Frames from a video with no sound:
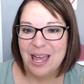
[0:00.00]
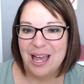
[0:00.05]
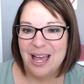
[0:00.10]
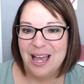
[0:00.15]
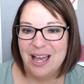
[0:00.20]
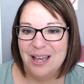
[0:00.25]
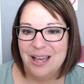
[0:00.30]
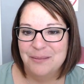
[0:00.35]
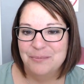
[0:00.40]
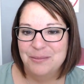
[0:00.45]

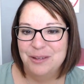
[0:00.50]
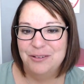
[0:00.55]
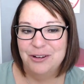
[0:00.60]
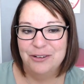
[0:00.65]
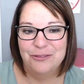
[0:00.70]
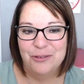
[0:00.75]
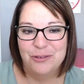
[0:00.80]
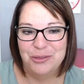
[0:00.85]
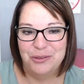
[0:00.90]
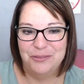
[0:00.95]
um, if
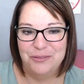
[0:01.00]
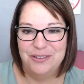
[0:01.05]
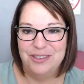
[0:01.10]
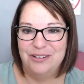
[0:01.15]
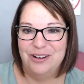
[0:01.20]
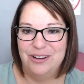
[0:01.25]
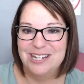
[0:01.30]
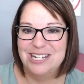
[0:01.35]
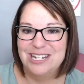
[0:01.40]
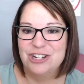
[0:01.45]
you're a fourth or
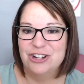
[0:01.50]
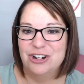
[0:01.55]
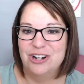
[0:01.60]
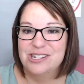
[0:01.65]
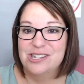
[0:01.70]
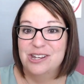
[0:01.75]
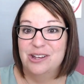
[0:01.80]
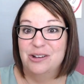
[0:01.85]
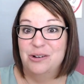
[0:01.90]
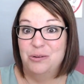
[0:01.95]
fifth grade teacher,
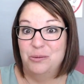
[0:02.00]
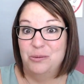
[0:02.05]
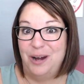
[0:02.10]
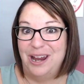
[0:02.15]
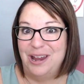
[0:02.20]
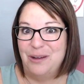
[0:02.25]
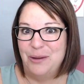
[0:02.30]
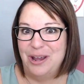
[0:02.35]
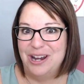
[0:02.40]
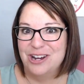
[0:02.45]
it's a
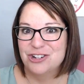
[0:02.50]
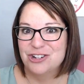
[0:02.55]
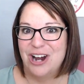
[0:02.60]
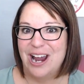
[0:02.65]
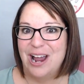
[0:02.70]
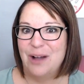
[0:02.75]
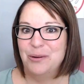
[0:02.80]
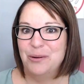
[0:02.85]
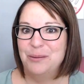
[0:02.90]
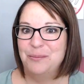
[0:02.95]
great way to
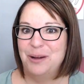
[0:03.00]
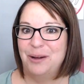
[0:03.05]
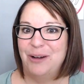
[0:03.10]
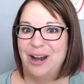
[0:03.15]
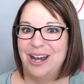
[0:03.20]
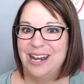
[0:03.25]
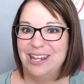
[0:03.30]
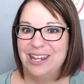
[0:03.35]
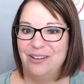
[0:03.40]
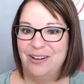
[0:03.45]
try out one of my
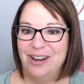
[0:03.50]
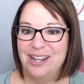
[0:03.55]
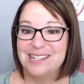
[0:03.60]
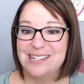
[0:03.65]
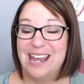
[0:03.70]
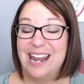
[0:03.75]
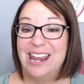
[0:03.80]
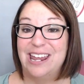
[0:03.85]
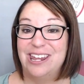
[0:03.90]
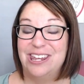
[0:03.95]
writing
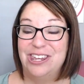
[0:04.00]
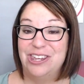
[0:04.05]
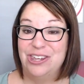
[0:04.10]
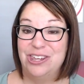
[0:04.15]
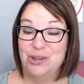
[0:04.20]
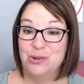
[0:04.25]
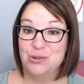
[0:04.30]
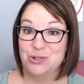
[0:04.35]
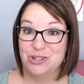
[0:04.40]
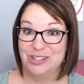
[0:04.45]
units at a
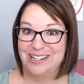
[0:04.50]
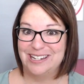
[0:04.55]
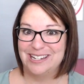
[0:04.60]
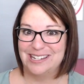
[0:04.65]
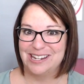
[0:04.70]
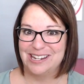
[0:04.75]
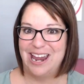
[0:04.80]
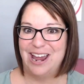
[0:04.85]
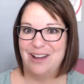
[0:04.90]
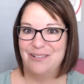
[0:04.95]
hugely
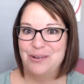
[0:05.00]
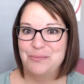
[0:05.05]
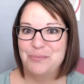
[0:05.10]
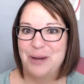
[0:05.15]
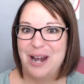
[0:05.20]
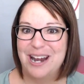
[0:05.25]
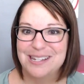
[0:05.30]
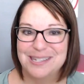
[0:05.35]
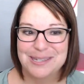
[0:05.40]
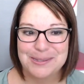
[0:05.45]
discounted
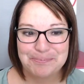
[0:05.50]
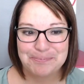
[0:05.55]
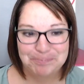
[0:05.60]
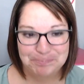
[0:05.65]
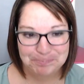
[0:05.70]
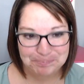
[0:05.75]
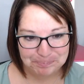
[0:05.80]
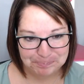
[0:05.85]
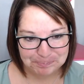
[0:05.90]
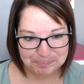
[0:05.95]
price.
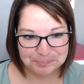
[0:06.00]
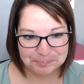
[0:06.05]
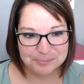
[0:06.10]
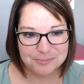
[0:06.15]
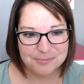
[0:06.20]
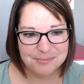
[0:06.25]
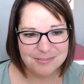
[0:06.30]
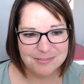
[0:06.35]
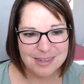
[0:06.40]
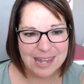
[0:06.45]

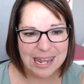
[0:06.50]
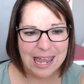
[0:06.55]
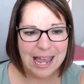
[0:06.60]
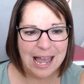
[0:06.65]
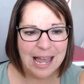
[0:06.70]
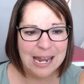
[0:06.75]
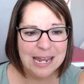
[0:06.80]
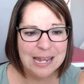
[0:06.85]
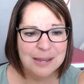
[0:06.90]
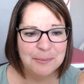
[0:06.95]

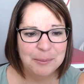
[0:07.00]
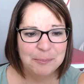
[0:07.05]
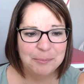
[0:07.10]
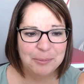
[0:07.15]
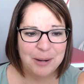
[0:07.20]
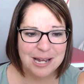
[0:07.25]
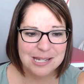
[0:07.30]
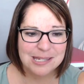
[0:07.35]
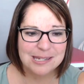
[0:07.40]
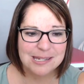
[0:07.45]
I am
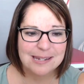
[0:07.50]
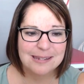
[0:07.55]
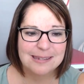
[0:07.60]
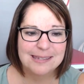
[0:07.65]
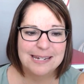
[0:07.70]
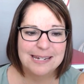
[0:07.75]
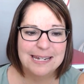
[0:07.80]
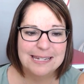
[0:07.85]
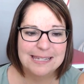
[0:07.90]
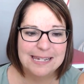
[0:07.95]

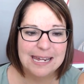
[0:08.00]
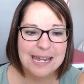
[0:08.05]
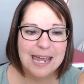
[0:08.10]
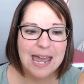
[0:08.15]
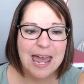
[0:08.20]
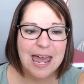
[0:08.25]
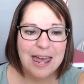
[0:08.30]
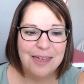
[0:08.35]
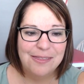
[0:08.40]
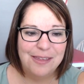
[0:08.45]
impressed,
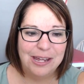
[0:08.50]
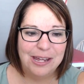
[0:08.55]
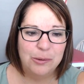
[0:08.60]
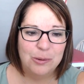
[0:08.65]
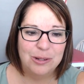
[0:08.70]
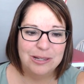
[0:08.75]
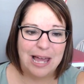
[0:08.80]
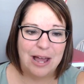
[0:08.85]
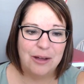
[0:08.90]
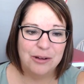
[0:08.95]
Stacey, that
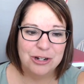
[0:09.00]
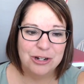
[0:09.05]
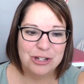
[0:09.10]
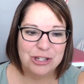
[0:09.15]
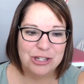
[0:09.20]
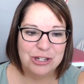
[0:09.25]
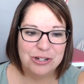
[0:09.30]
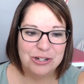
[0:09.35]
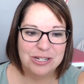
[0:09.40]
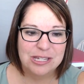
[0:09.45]
you allow your
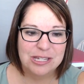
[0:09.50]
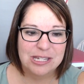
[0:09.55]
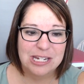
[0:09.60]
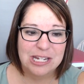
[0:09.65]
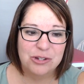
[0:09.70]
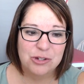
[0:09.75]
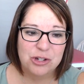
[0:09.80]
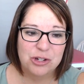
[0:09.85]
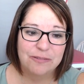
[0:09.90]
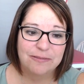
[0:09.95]
students
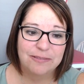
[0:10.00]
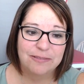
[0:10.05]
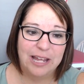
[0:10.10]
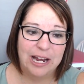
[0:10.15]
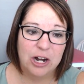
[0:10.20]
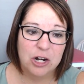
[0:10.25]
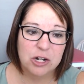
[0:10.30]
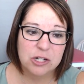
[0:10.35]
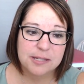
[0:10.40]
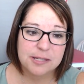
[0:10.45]
to use your
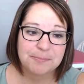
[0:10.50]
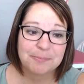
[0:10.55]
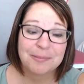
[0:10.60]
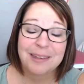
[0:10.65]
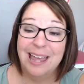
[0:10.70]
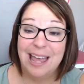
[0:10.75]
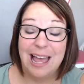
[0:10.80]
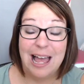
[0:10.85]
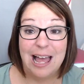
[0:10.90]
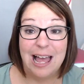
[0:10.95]
flares.
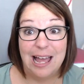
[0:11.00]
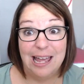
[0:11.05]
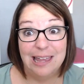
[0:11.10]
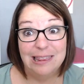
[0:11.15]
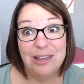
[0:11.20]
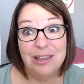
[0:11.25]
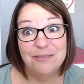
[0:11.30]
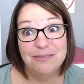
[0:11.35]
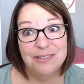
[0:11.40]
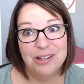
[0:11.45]
I
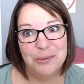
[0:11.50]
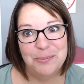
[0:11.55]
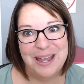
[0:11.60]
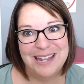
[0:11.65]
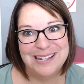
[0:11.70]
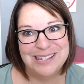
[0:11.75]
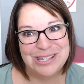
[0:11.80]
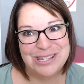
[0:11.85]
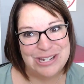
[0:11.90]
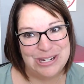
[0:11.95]
love flare
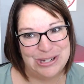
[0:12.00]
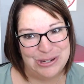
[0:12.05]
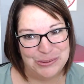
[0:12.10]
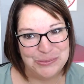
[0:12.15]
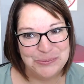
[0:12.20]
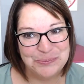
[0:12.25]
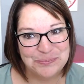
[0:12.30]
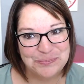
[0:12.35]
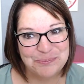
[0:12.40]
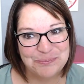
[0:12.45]
pens
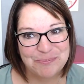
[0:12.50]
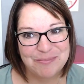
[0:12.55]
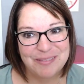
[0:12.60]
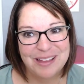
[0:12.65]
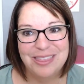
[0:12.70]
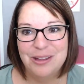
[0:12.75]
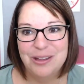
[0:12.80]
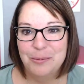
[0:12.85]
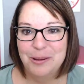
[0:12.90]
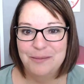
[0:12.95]
too.
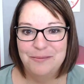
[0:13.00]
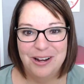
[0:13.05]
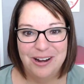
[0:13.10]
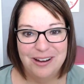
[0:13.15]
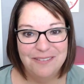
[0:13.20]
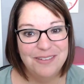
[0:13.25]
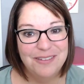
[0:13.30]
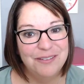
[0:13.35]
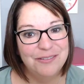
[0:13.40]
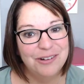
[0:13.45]
They're my
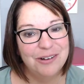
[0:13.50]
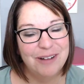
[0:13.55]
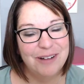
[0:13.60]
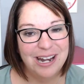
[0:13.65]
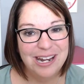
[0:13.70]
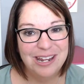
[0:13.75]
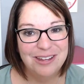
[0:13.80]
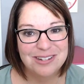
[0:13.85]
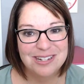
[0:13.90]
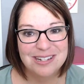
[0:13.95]
very favorite
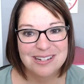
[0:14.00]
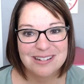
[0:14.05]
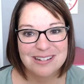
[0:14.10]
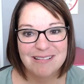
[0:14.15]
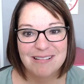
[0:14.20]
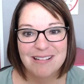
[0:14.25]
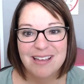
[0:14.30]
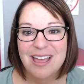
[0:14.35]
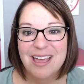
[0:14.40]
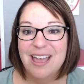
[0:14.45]
writing
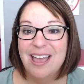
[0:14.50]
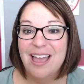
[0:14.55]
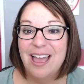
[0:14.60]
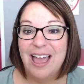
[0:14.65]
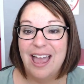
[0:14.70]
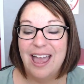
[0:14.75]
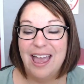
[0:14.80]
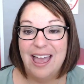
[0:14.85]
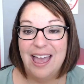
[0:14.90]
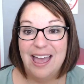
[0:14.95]
utensil,
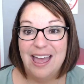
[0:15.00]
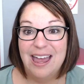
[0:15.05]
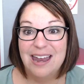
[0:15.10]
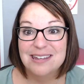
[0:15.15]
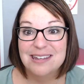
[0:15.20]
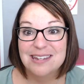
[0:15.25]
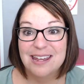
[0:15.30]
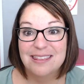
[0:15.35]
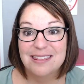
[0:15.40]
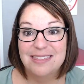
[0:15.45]

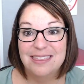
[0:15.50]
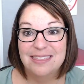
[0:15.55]
and